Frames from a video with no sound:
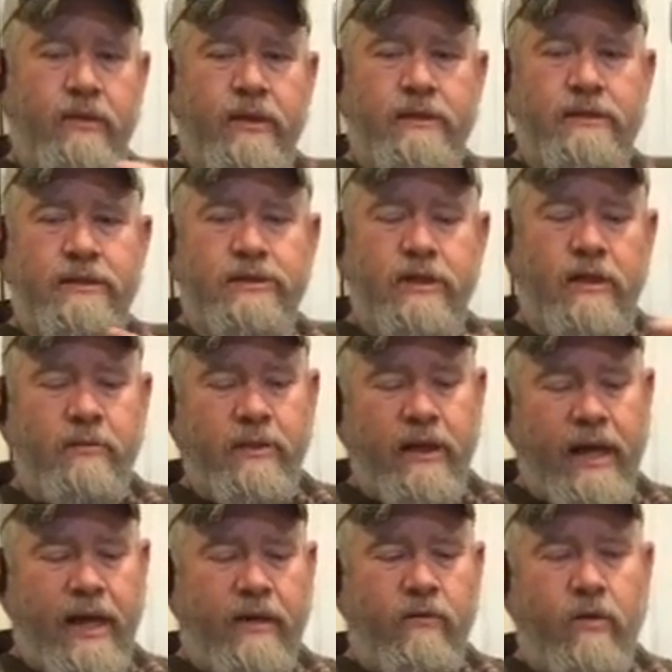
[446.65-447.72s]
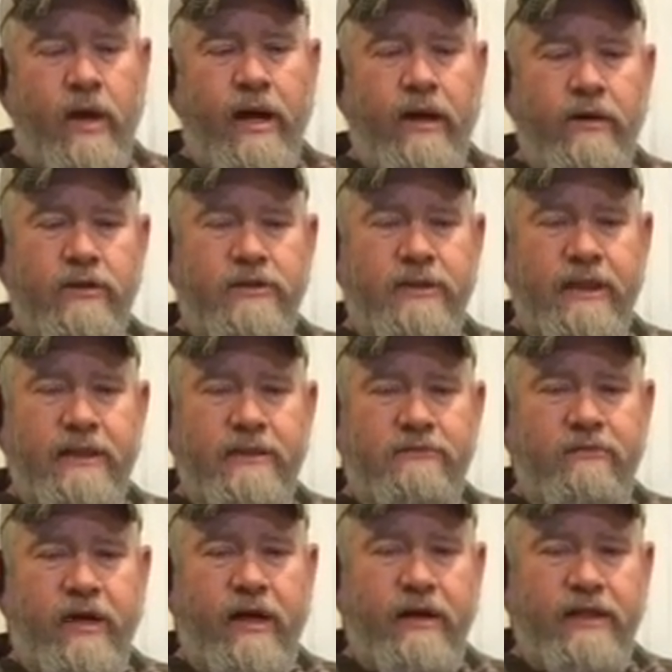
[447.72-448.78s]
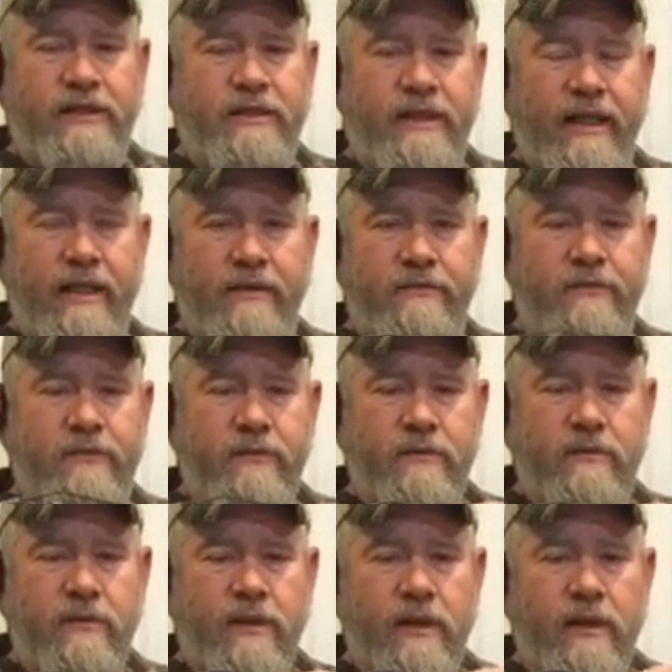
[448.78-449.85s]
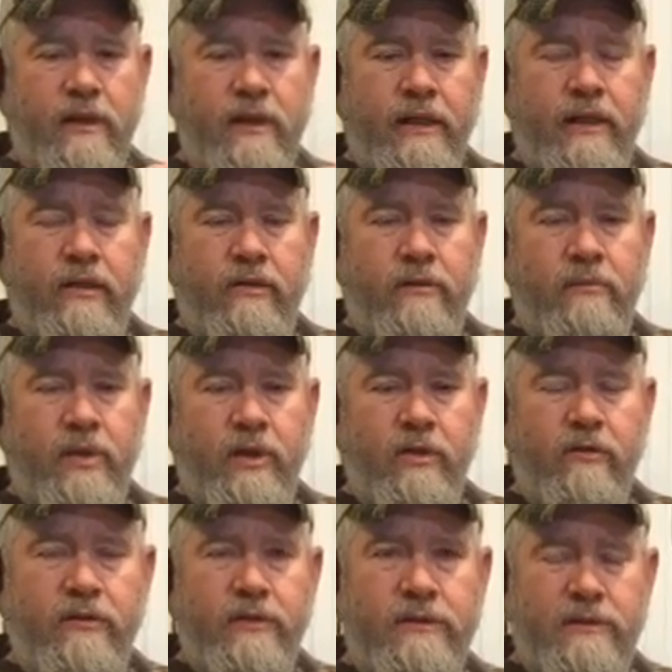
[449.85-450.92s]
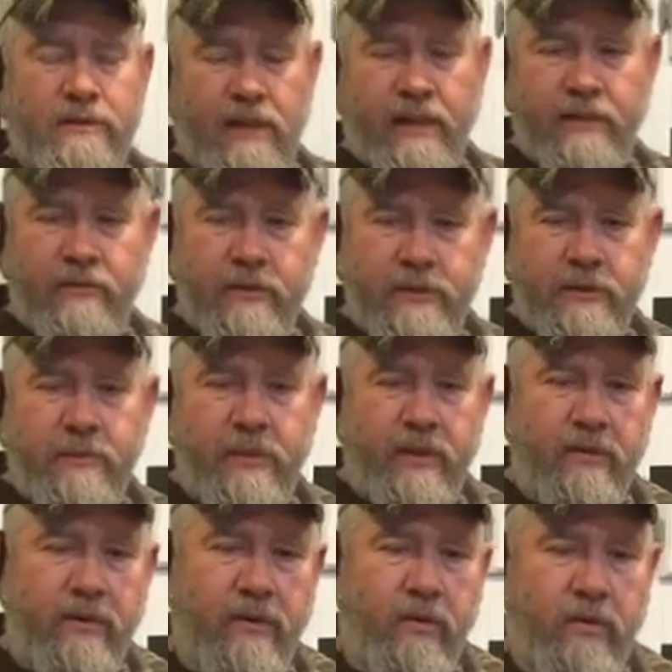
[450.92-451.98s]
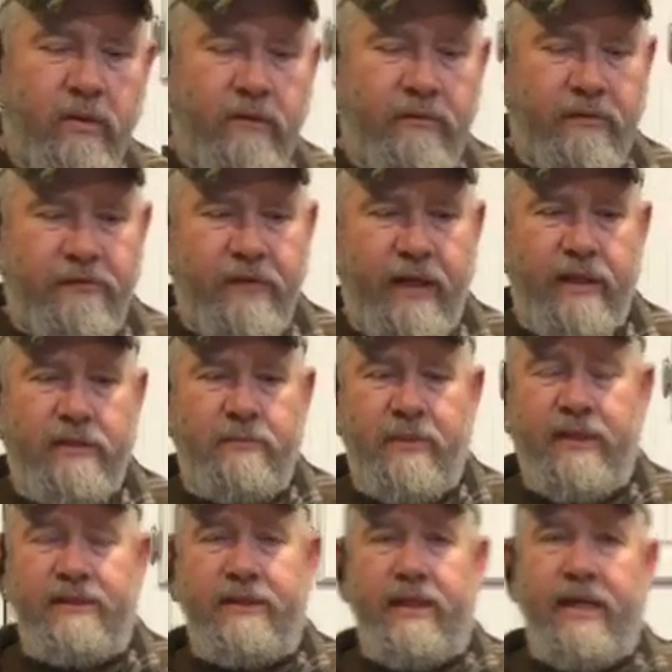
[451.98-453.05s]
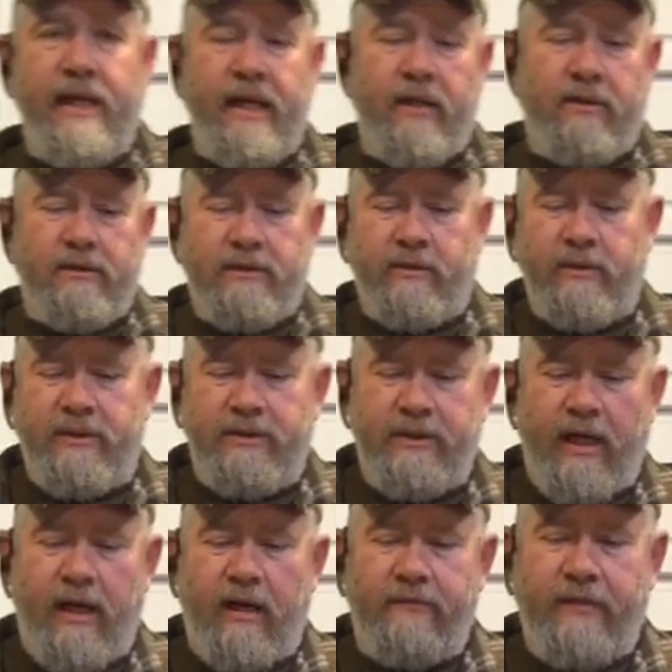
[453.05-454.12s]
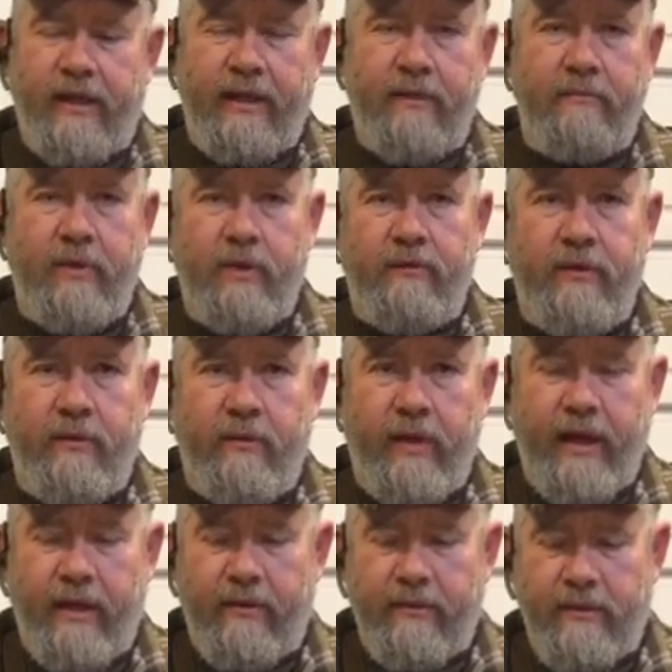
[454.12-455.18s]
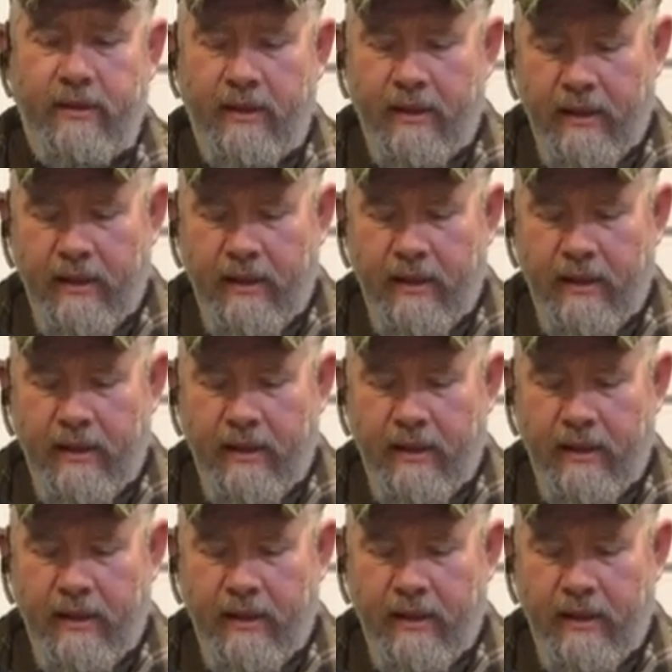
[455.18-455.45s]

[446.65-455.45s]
This is number 9 wire. You'll see it's very stiff, you know, to move. It's like what you put on the corner of a fence, but it's annealed, so it's soft. I can move it around.